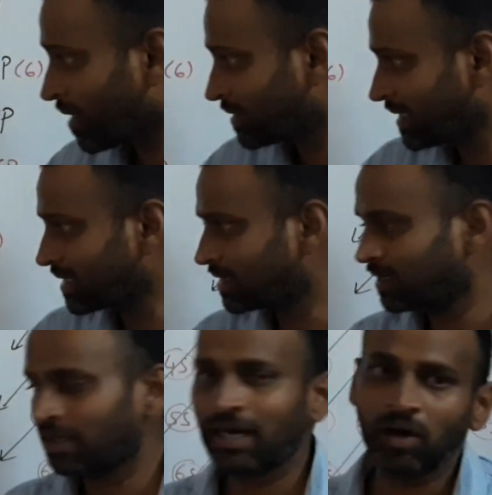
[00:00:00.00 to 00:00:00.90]
6th
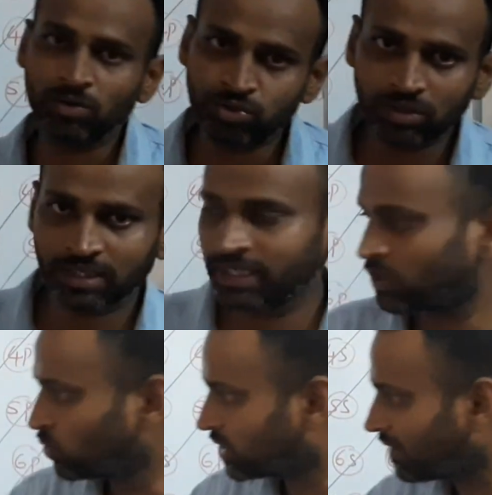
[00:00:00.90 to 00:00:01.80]
also
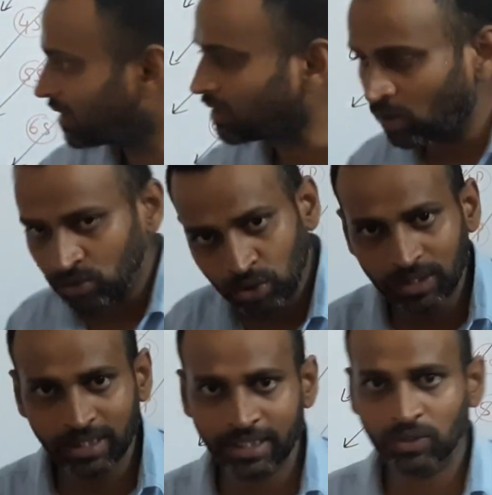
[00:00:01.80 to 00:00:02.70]
32. 7th also
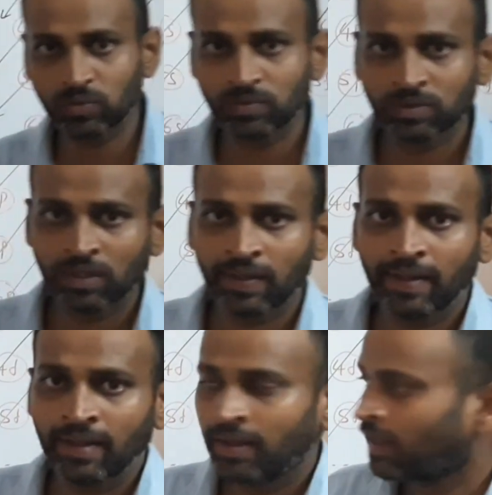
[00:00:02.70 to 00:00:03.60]
32.
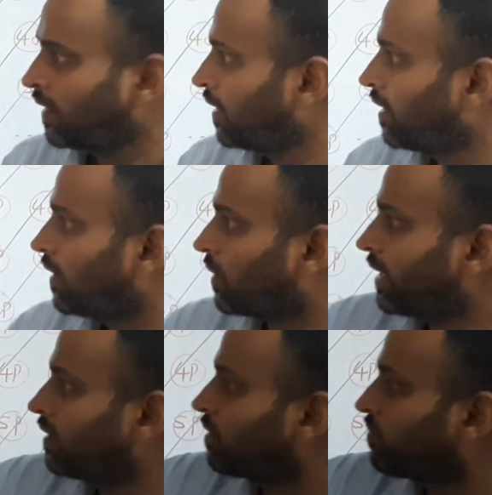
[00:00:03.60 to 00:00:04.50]

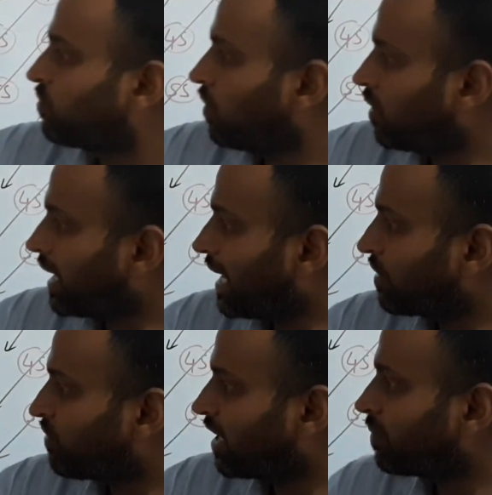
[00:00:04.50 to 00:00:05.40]
Okay. 4
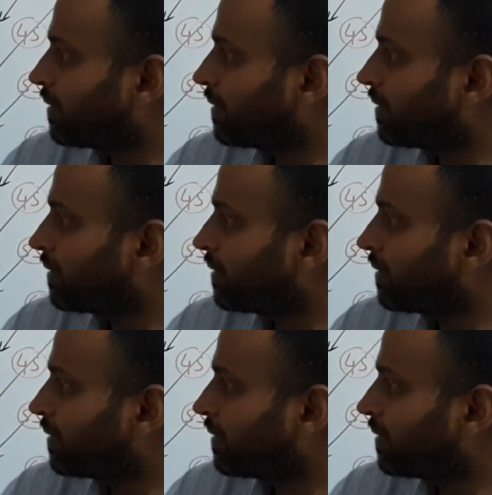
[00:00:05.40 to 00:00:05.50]
and 5